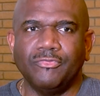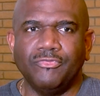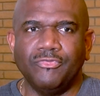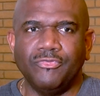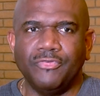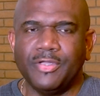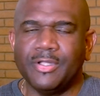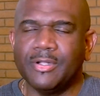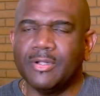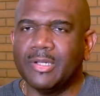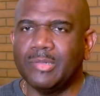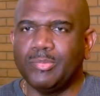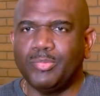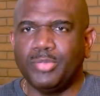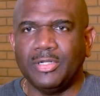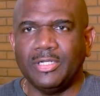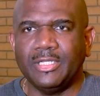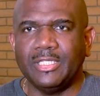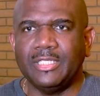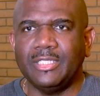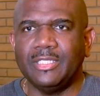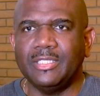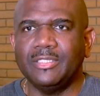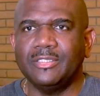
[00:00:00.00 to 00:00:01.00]
very
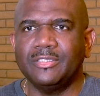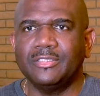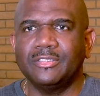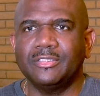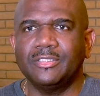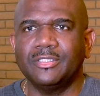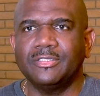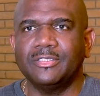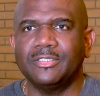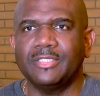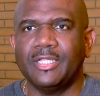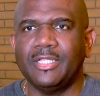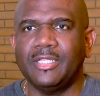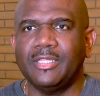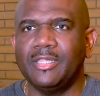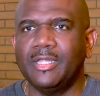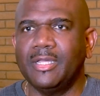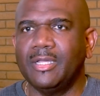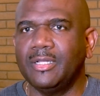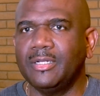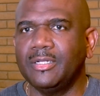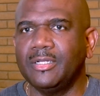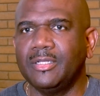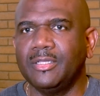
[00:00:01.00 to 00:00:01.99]
pleased to say
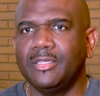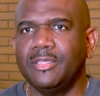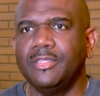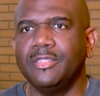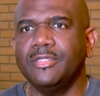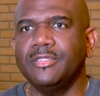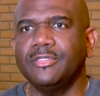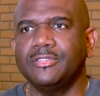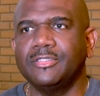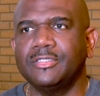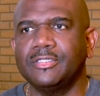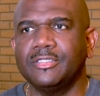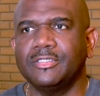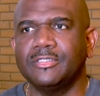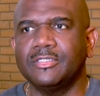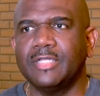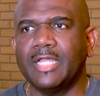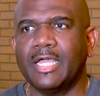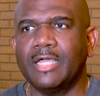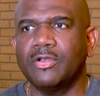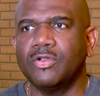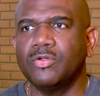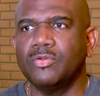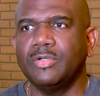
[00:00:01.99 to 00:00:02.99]
that this is
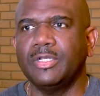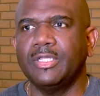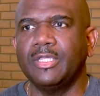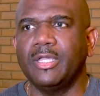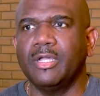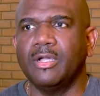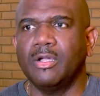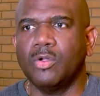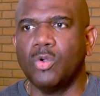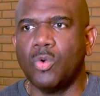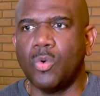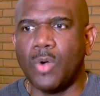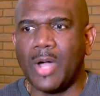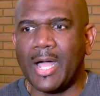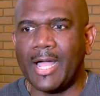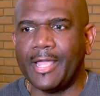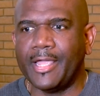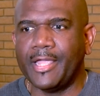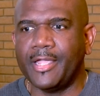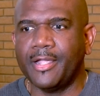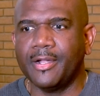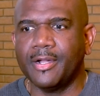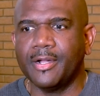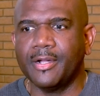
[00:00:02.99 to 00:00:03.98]
not only a
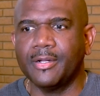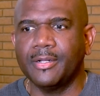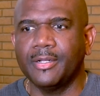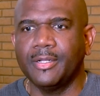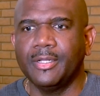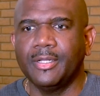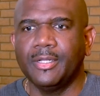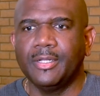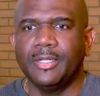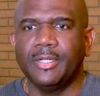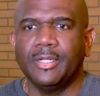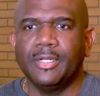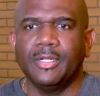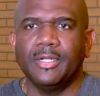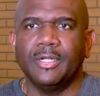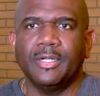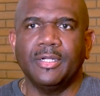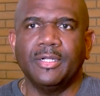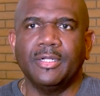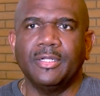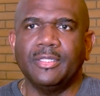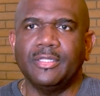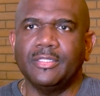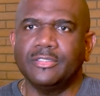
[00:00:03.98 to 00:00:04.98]
choir,
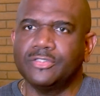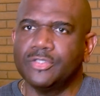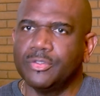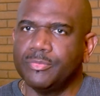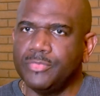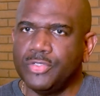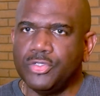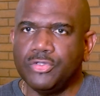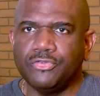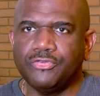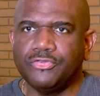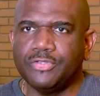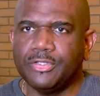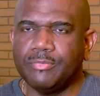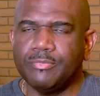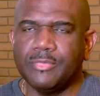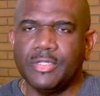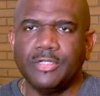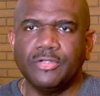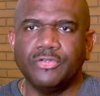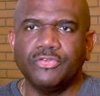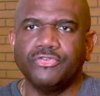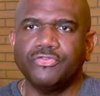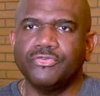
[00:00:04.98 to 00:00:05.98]
it's a music
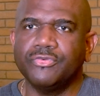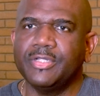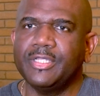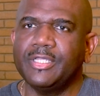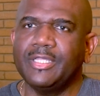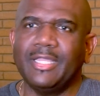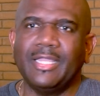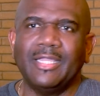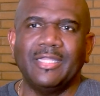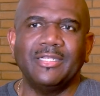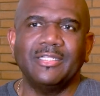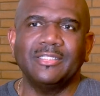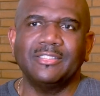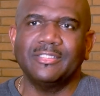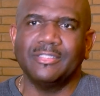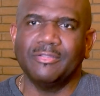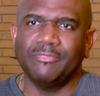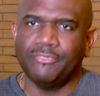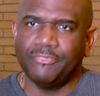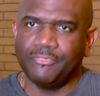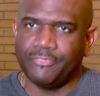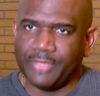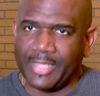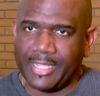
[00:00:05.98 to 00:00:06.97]
ministry, and it's
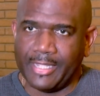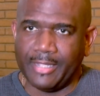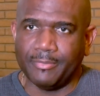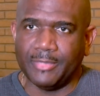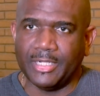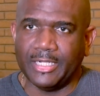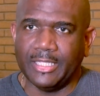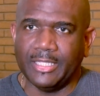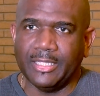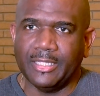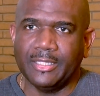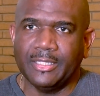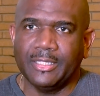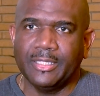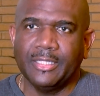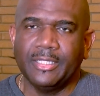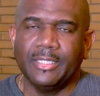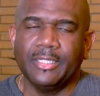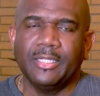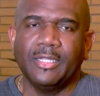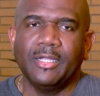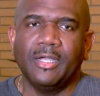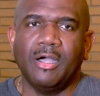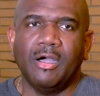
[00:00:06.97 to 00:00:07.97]
a family,
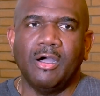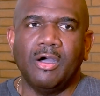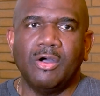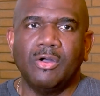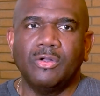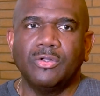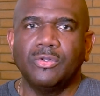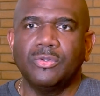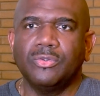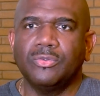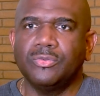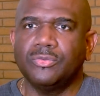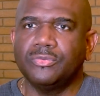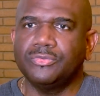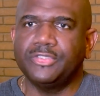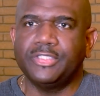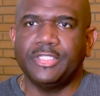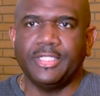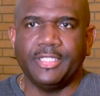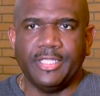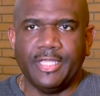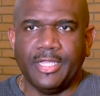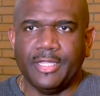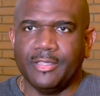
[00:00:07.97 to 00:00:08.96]
all
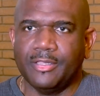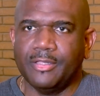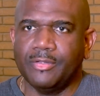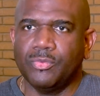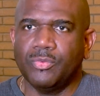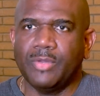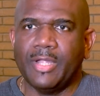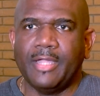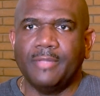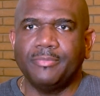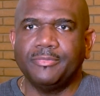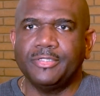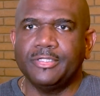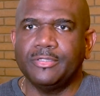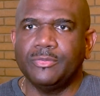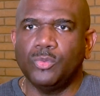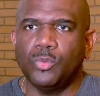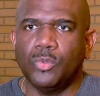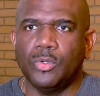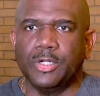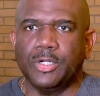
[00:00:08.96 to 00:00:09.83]
together wrapped in